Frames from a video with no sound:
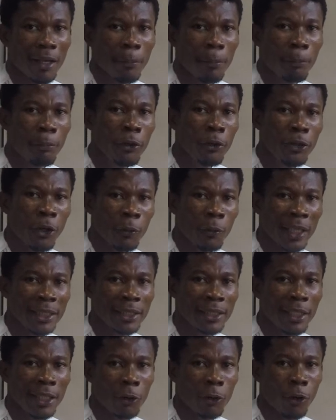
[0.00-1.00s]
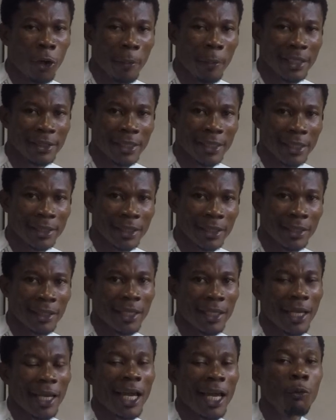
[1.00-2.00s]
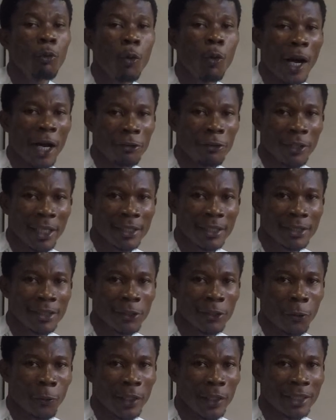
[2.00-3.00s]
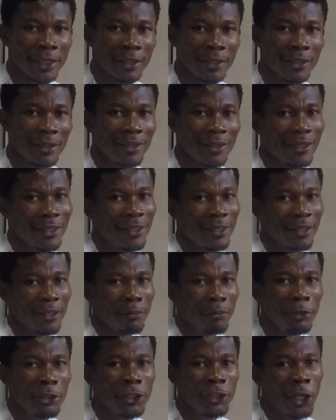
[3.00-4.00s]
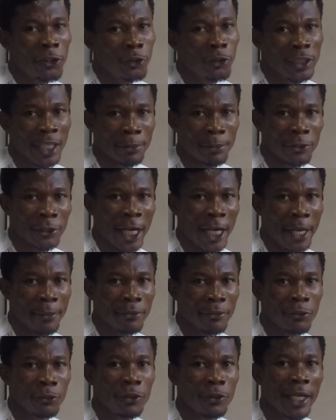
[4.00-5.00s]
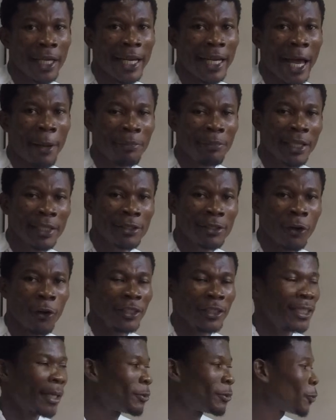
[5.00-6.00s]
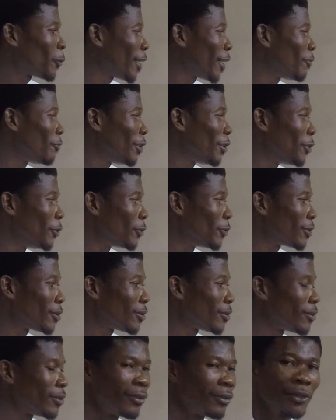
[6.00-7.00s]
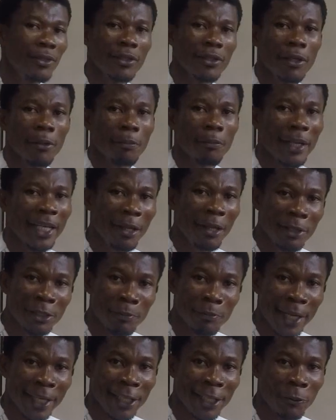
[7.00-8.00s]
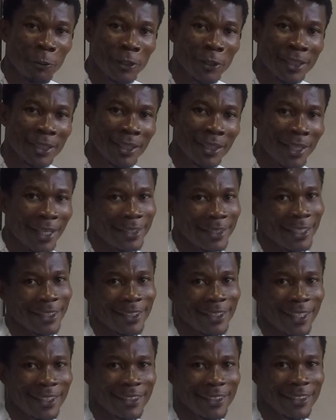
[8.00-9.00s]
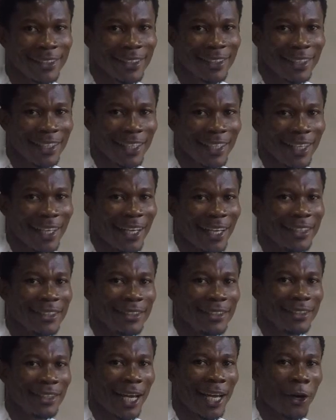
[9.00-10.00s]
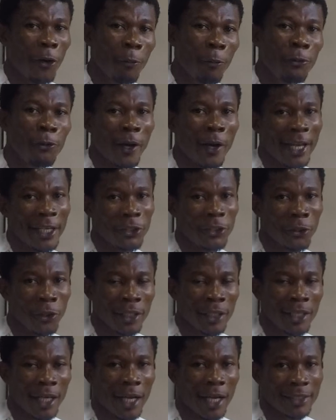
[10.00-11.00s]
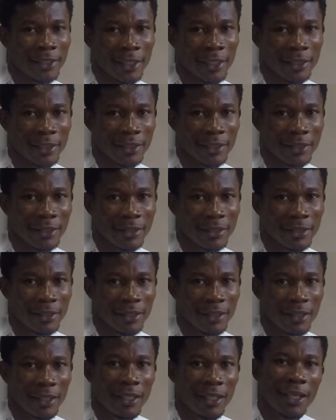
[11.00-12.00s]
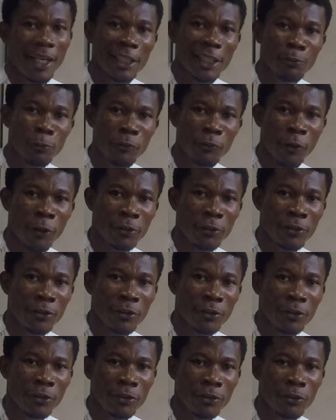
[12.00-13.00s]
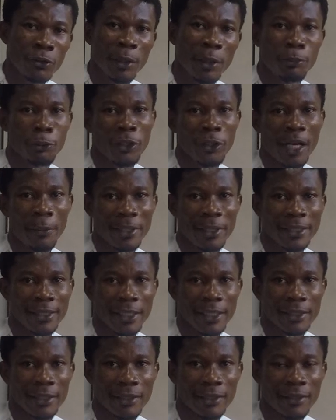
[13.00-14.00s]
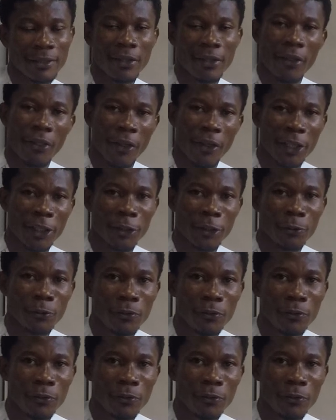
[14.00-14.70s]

Put your question in the comment section and we'll address your question. Be sure to subscribe to get updates on subsequent videos. My name is Michael Wilson, as I said, and I hope you are enjoying our sessions. Let's move on to the programming session. Thank you.